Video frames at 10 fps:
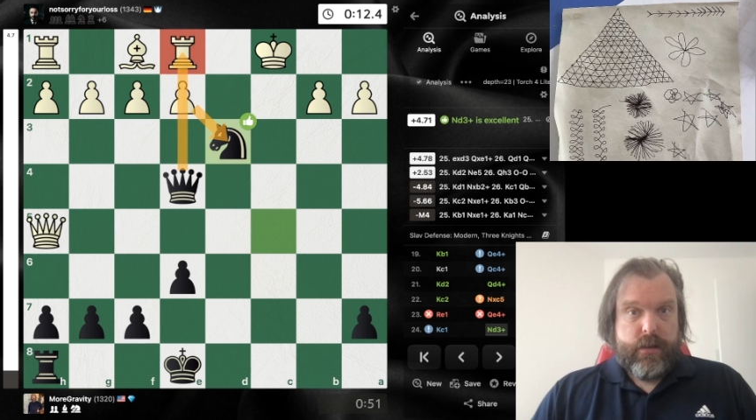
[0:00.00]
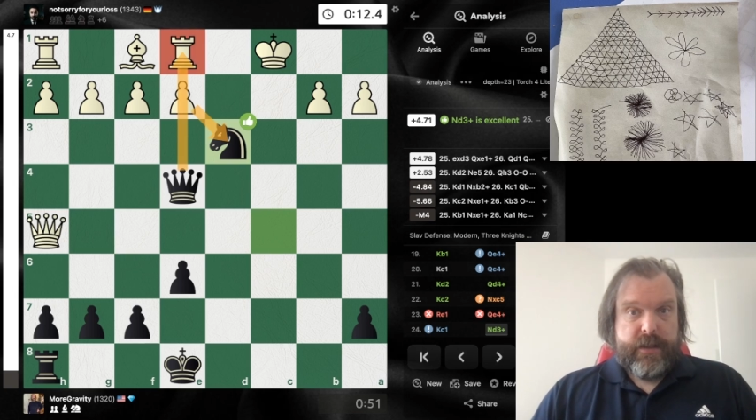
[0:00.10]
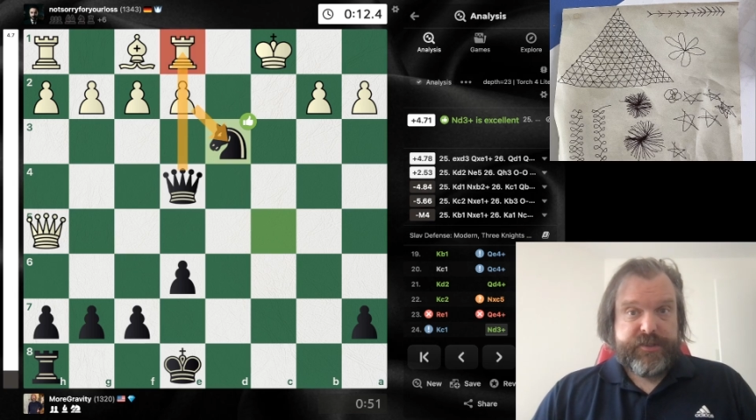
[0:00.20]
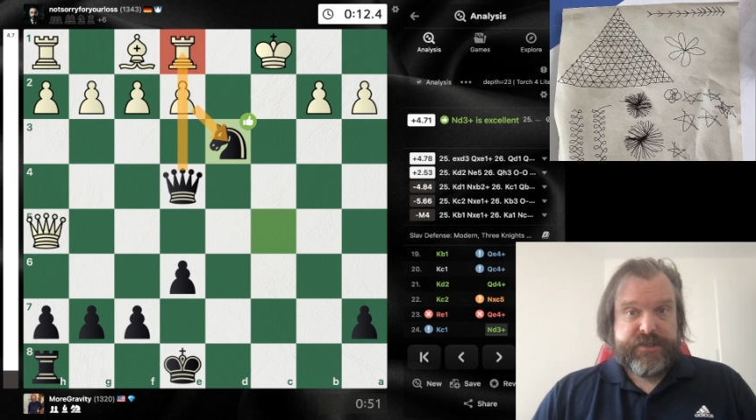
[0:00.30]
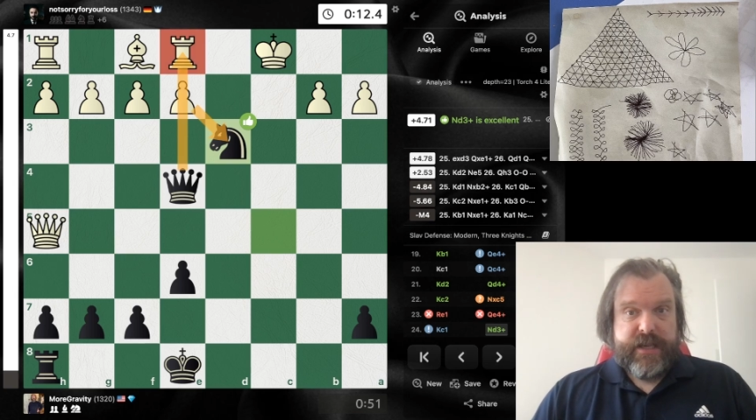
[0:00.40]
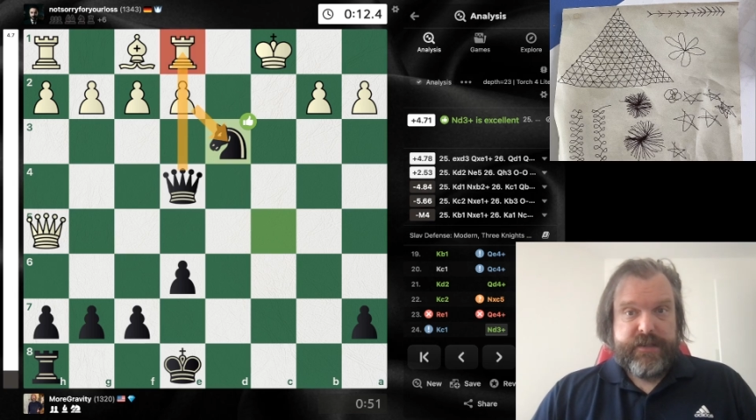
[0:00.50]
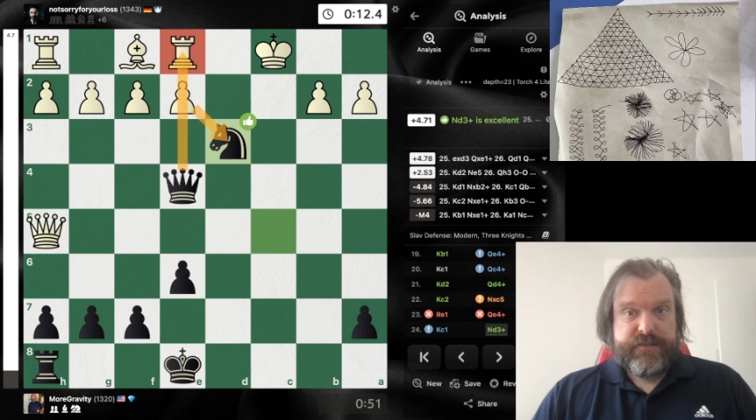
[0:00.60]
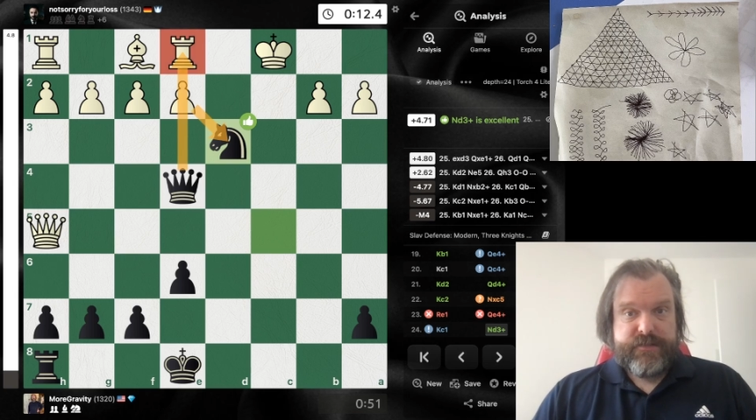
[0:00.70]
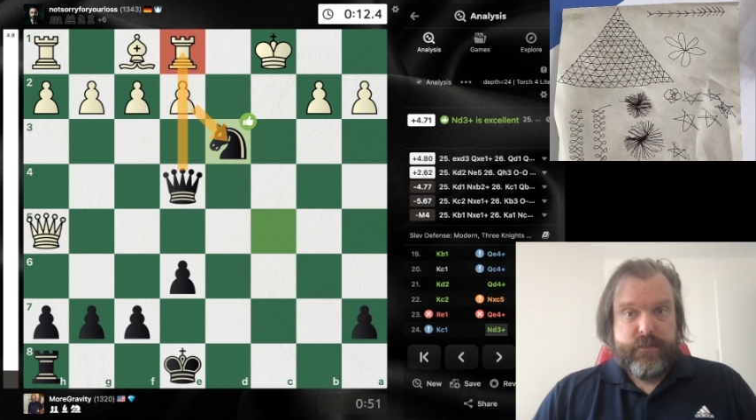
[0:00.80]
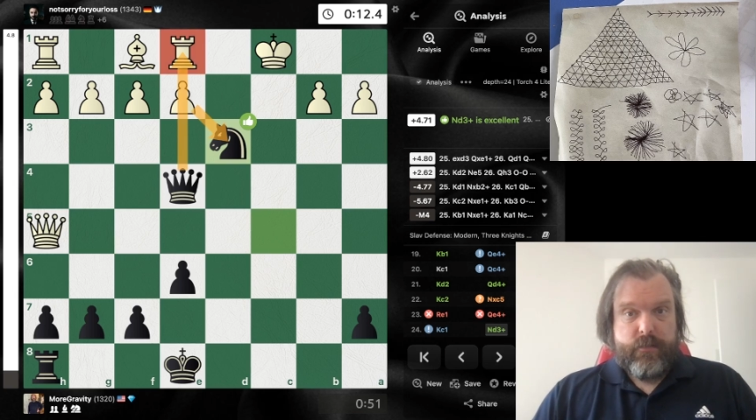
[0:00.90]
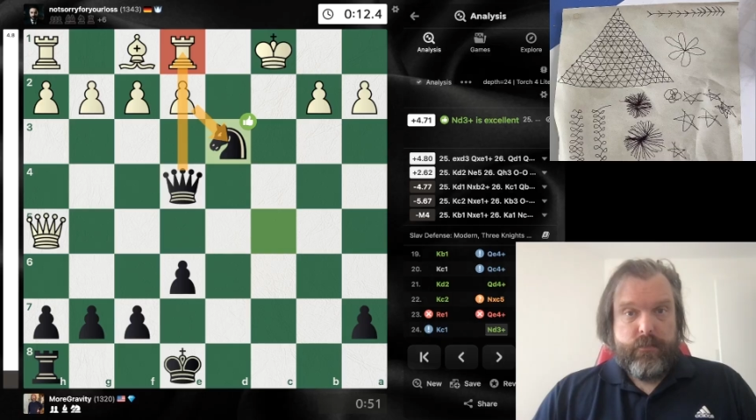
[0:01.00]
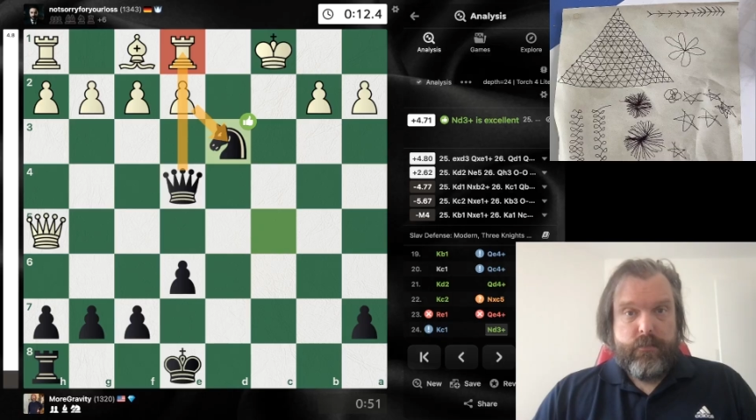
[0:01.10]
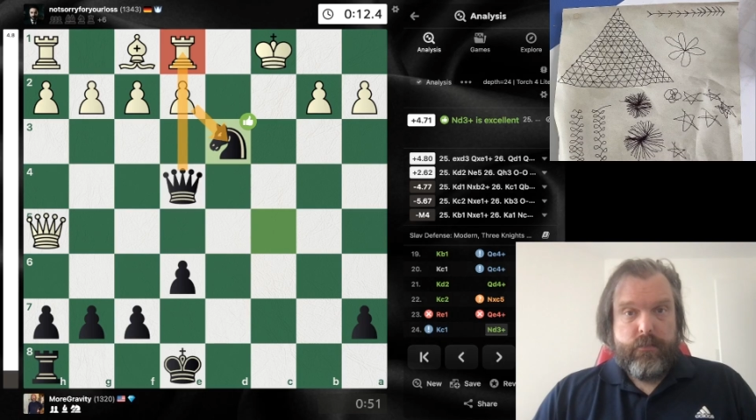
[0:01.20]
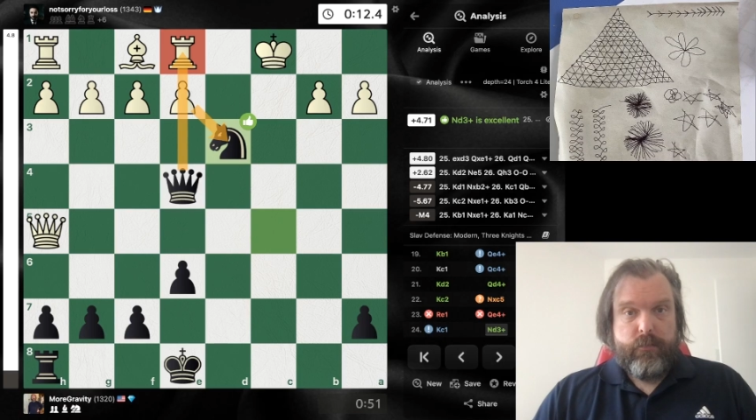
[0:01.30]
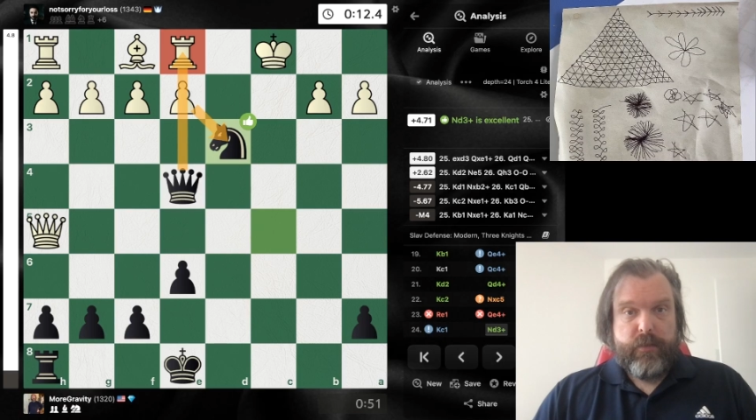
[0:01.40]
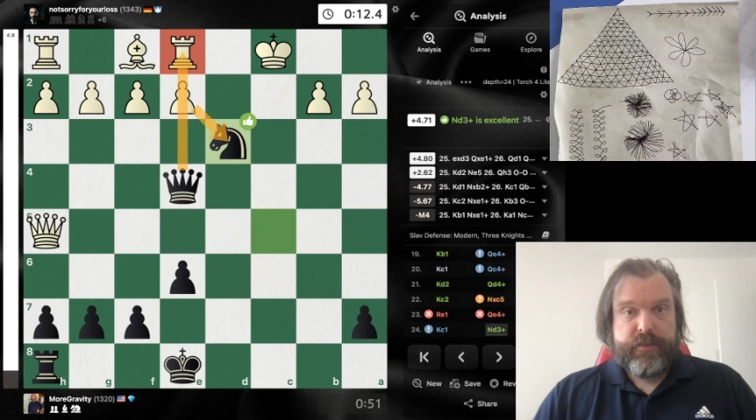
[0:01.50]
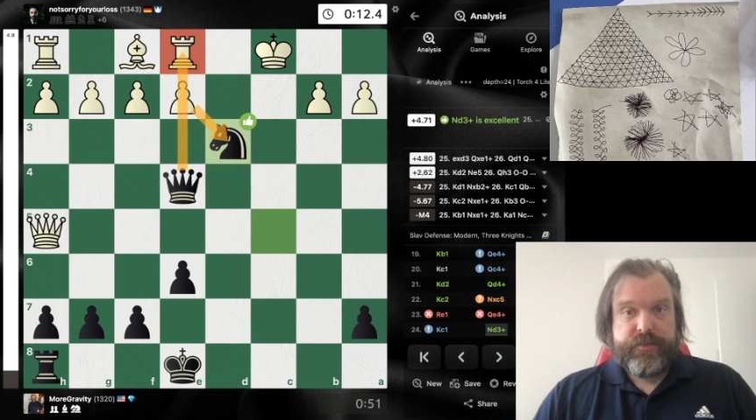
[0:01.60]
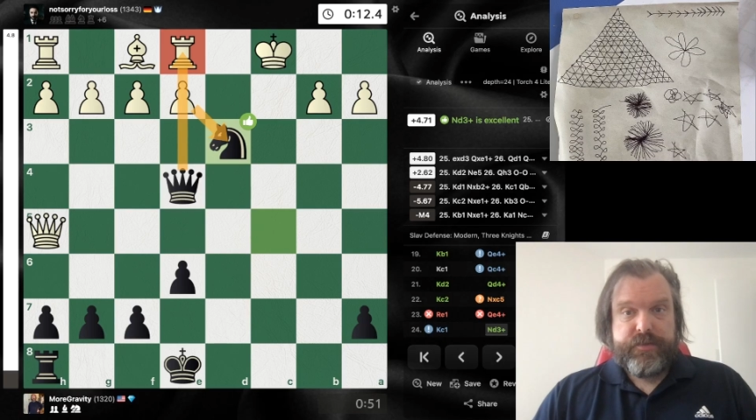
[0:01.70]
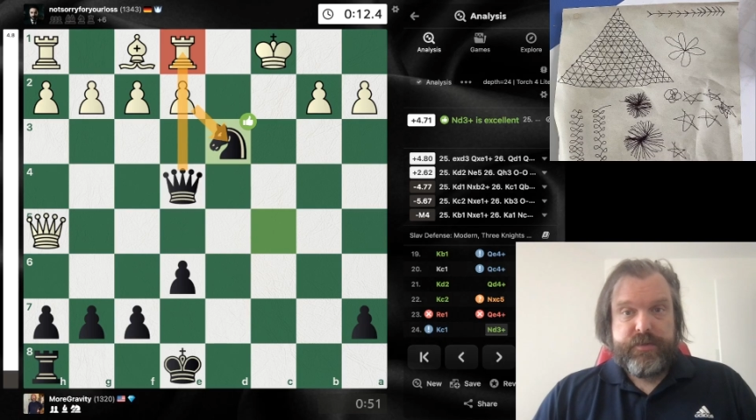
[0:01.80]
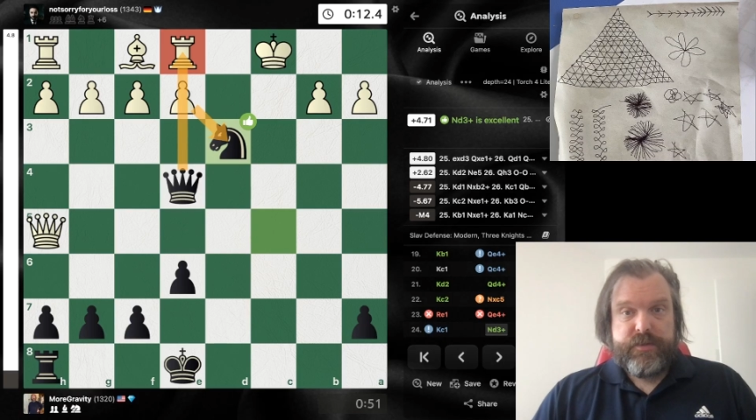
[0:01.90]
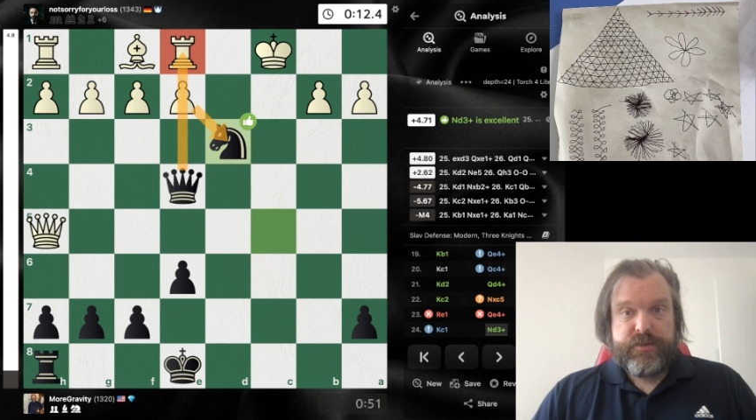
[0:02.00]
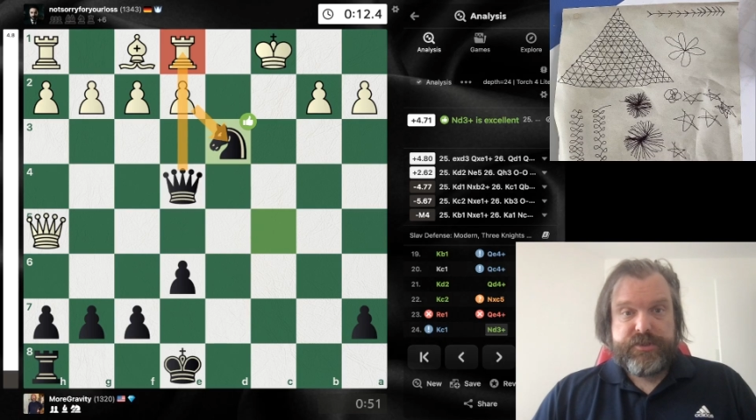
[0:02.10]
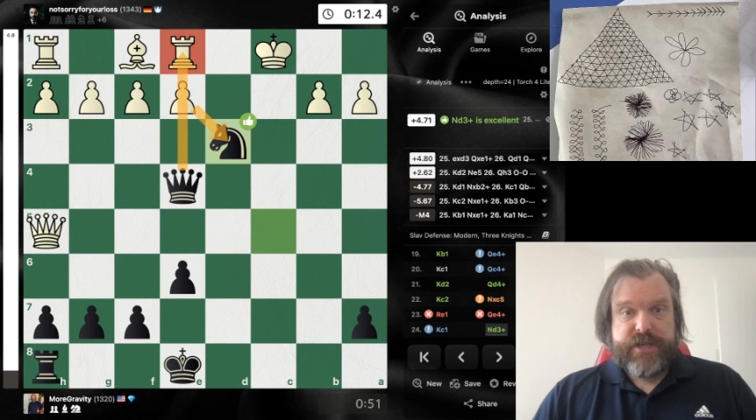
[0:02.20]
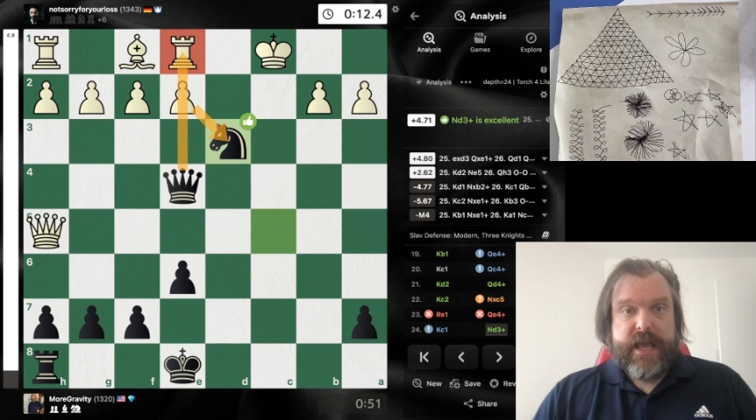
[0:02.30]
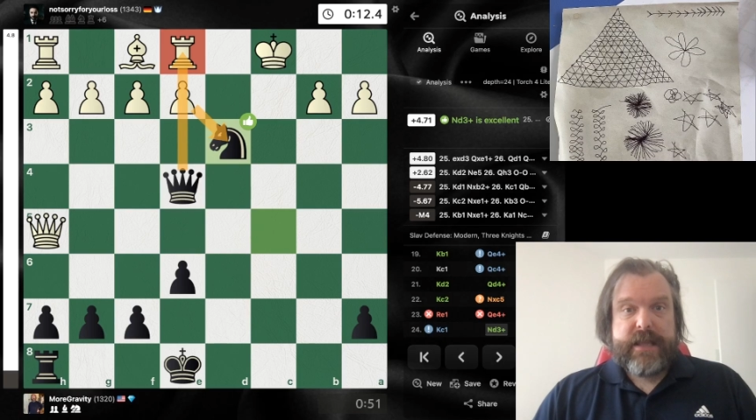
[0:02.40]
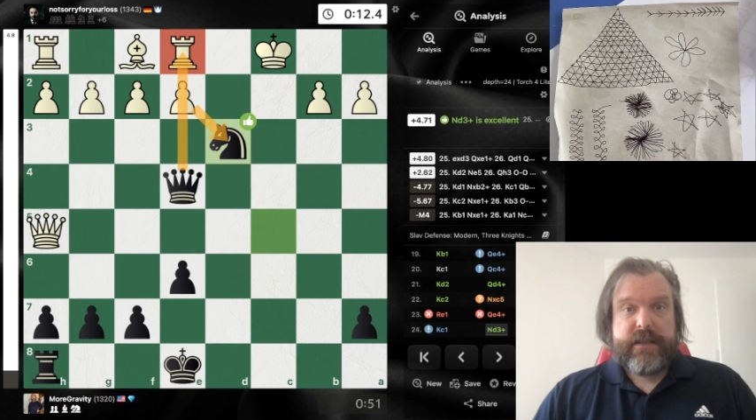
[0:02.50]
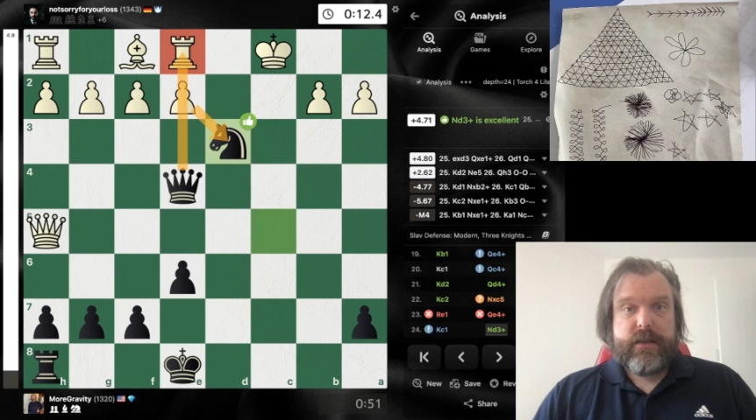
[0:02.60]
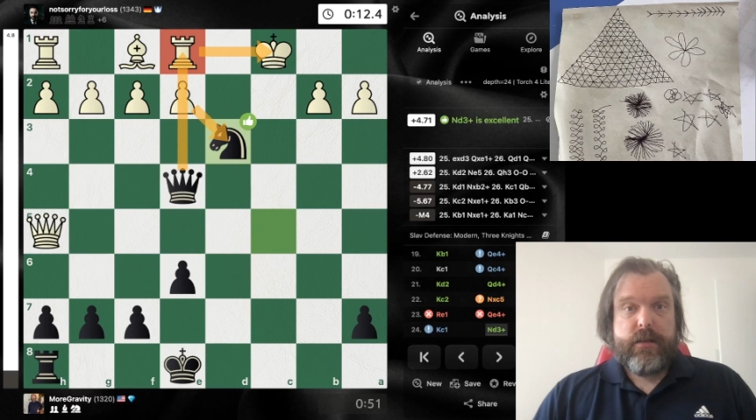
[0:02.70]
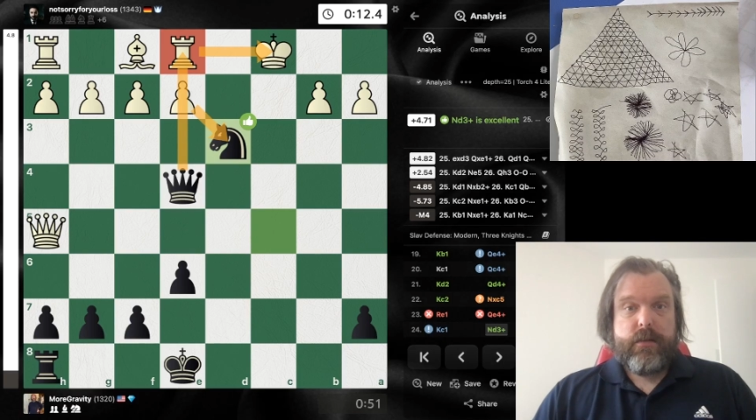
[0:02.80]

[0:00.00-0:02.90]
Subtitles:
exchange with check.